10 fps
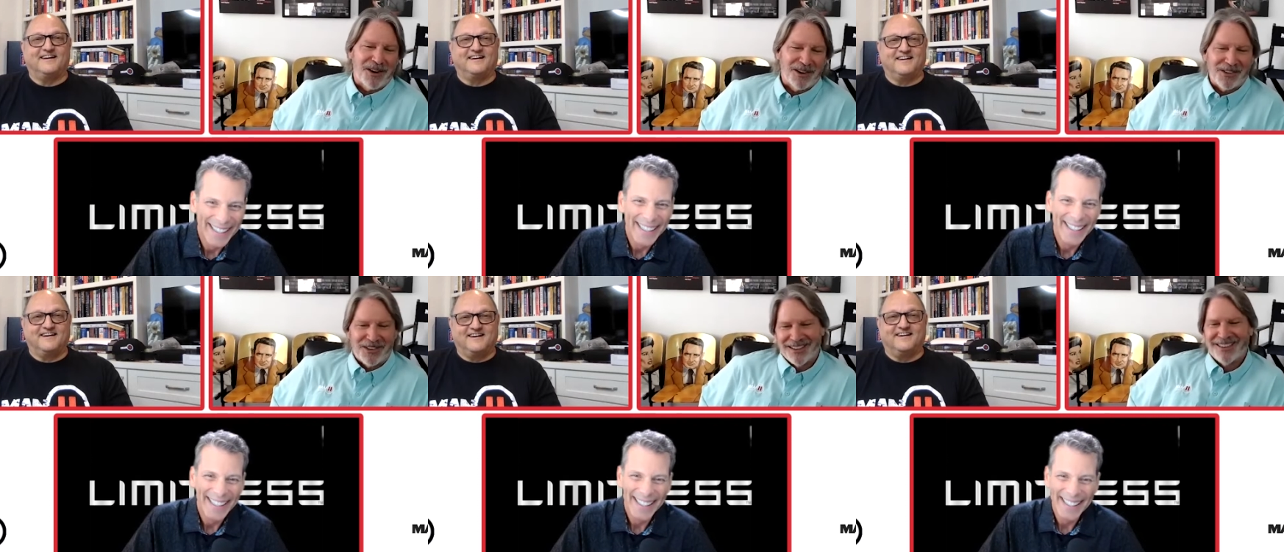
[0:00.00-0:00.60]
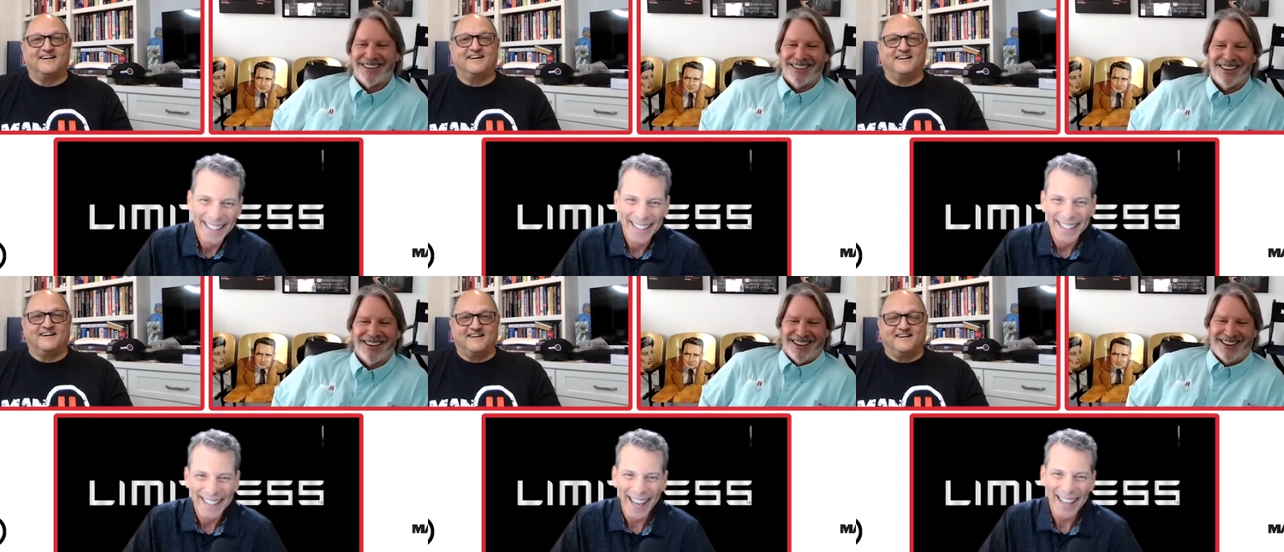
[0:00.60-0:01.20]
Speaker 1: cars.
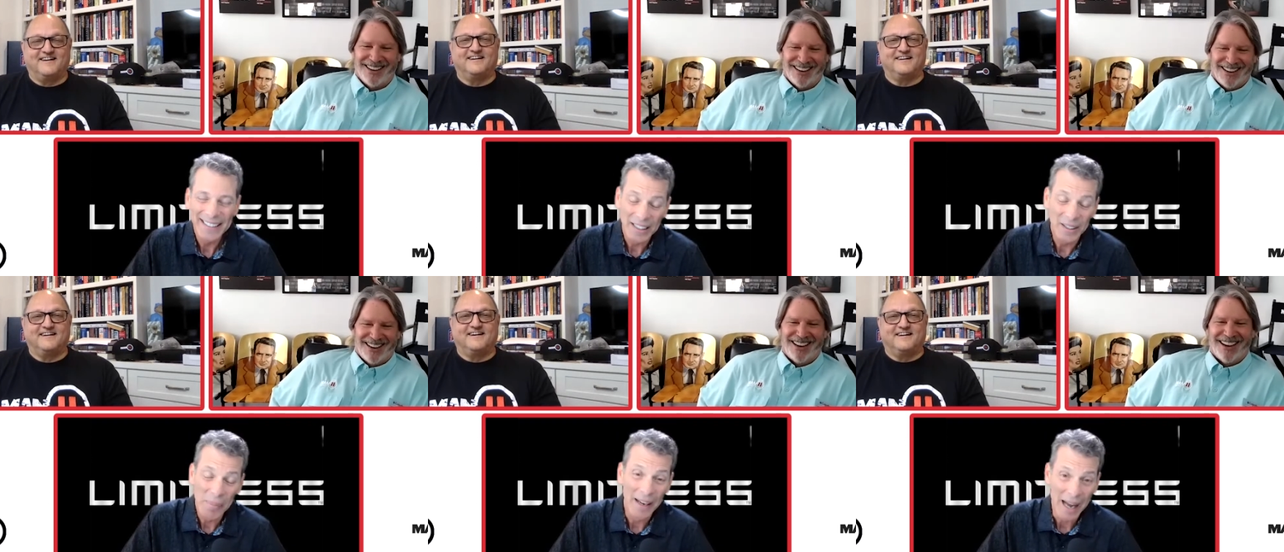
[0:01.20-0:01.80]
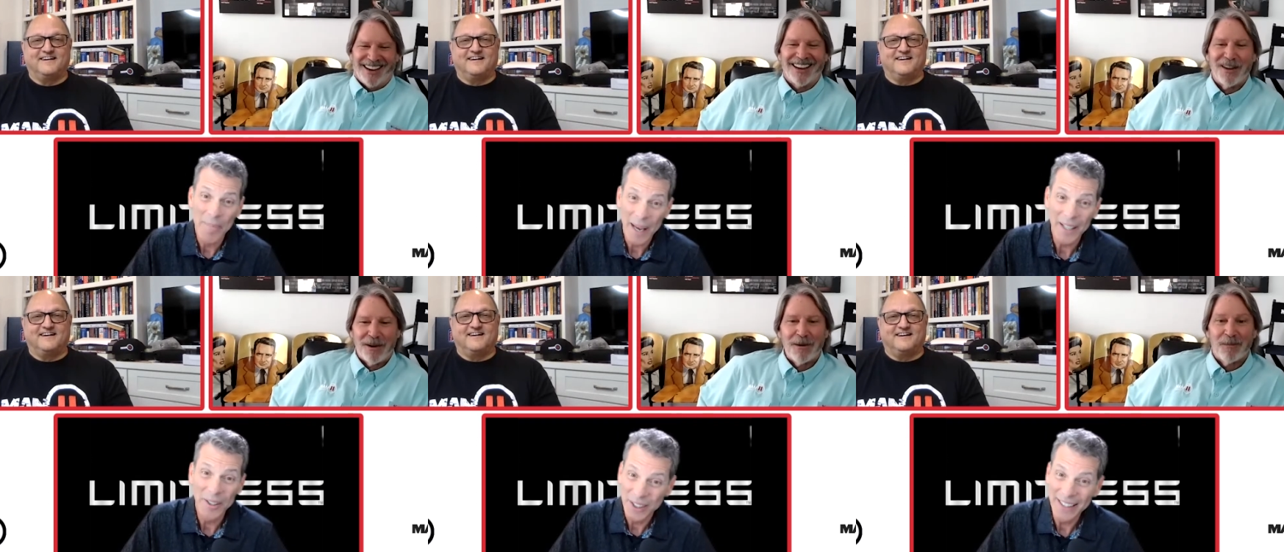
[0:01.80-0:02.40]
Yes, and I'll
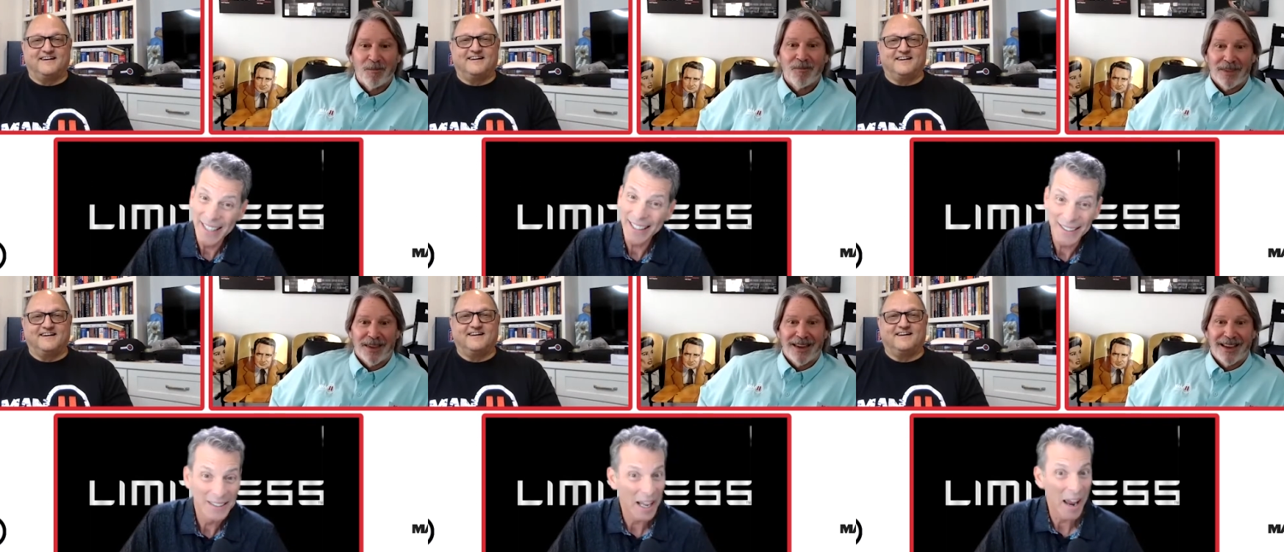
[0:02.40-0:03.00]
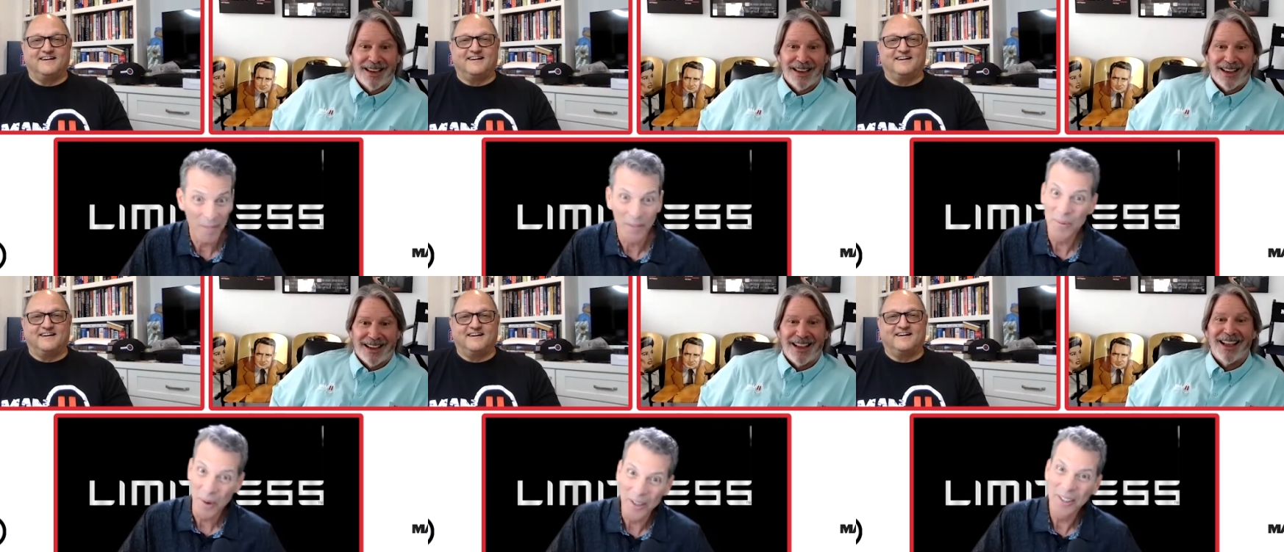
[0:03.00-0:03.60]
bet you see Teslas
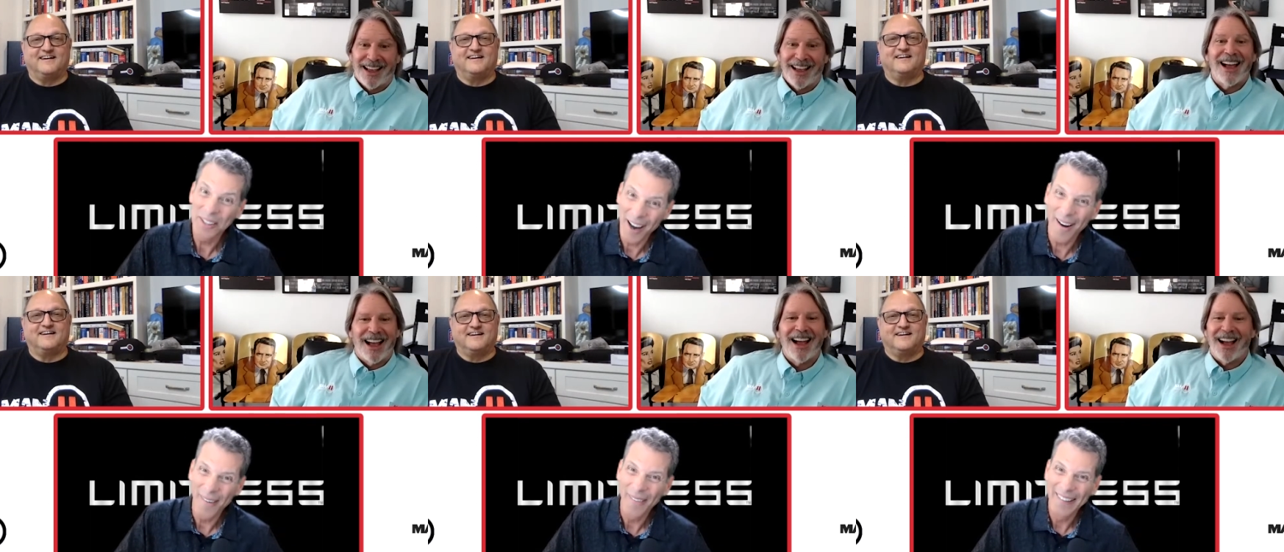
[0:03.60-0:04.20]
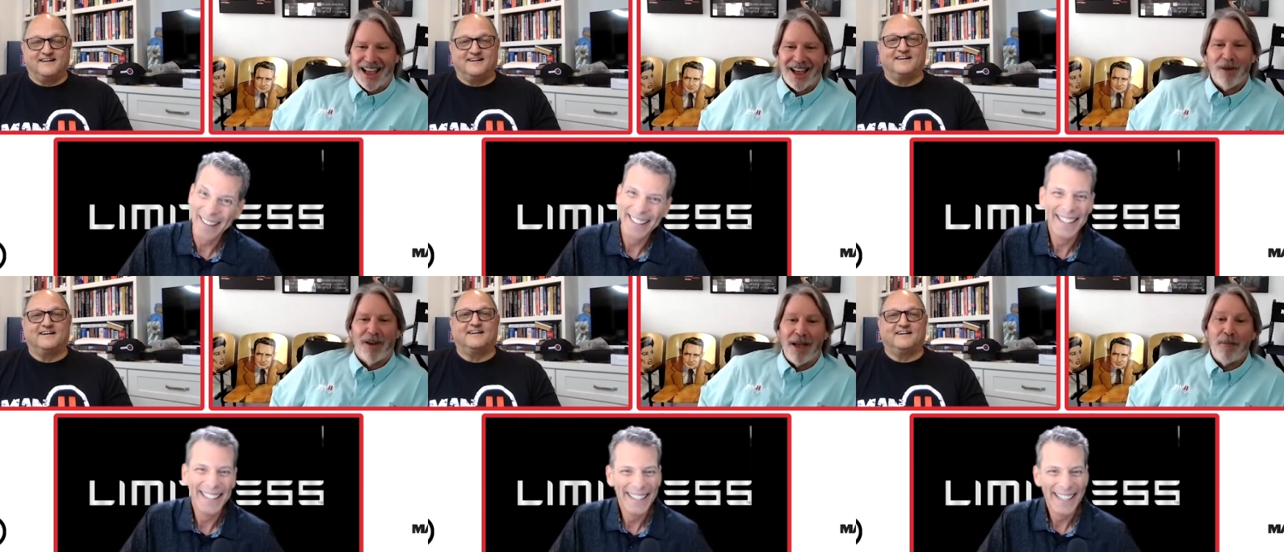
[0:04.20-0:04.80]
everywhere you go.
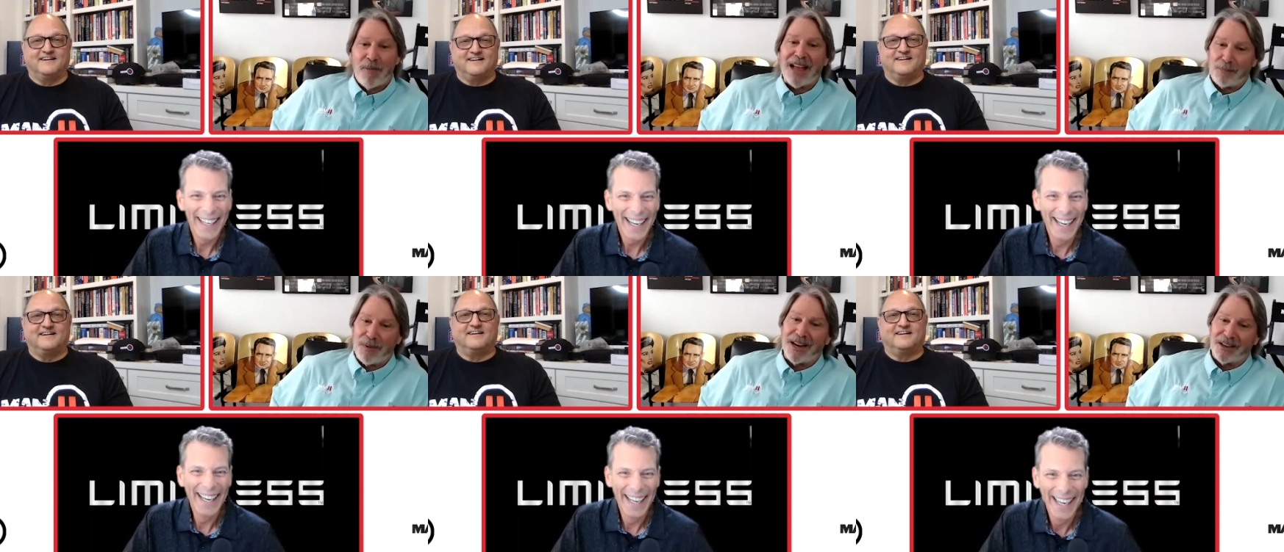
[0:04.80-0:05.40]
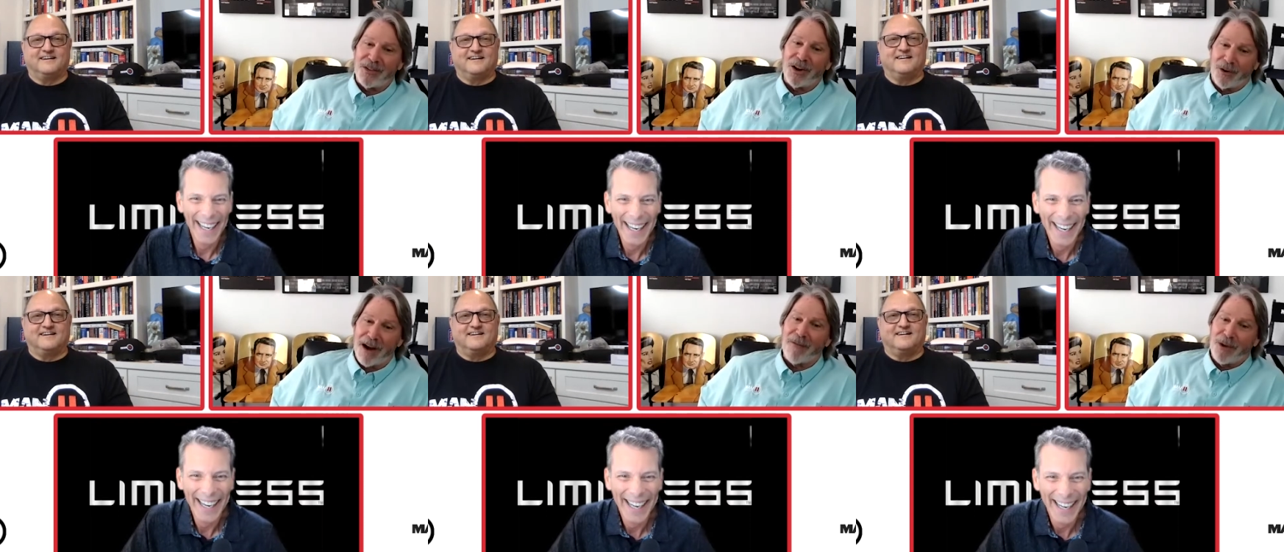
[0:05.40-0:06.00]
Speaker 2: Well, uh, that's because
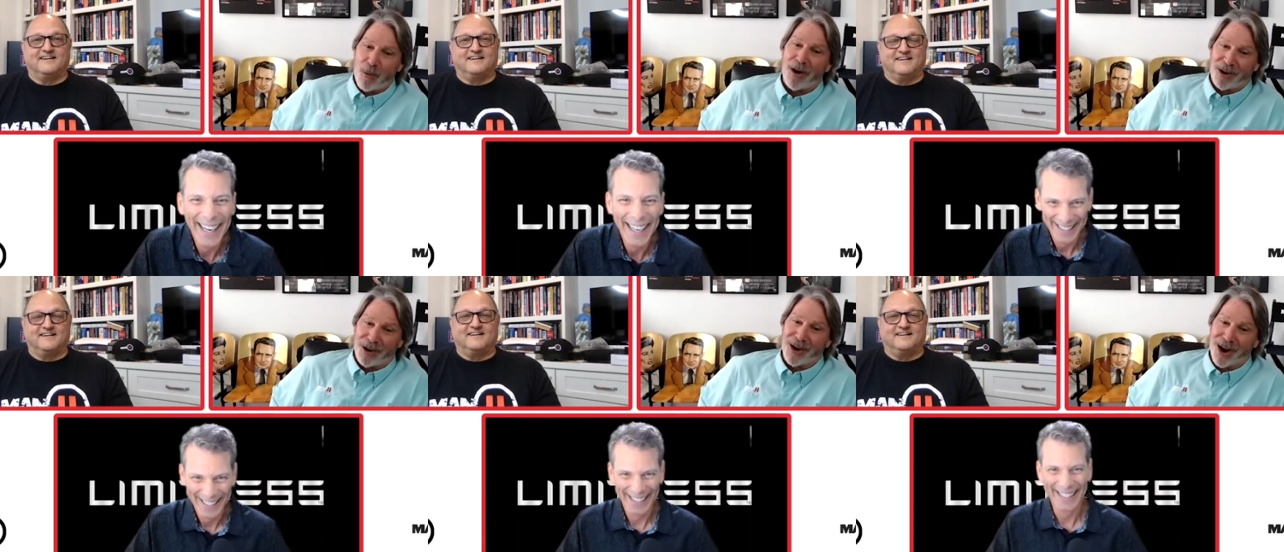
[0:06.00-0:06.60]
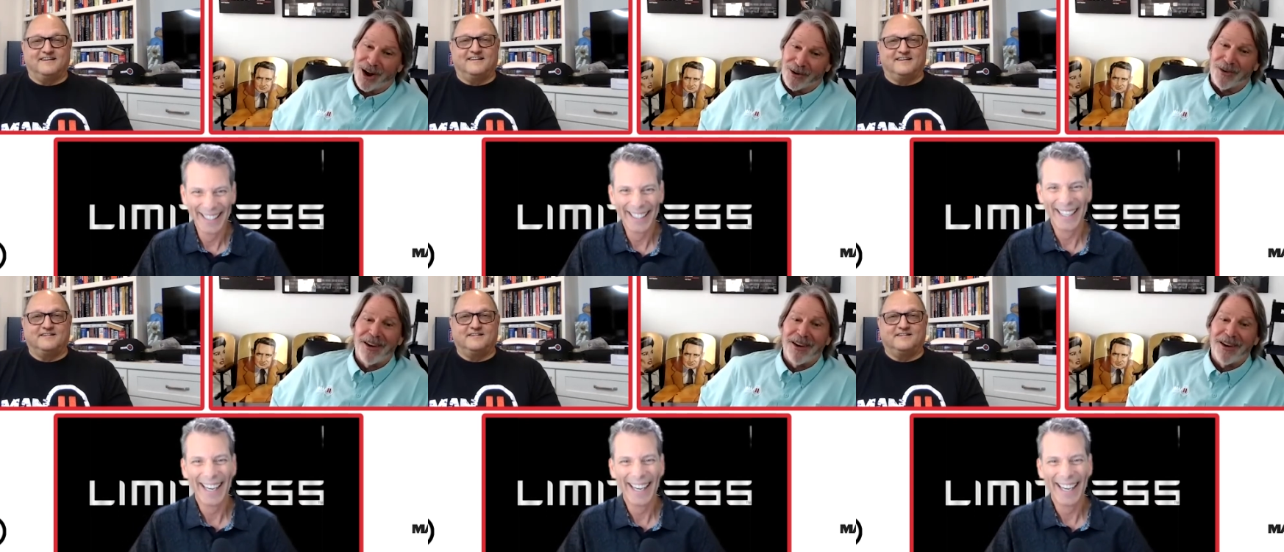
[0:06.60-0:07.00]
they're everywhere you go.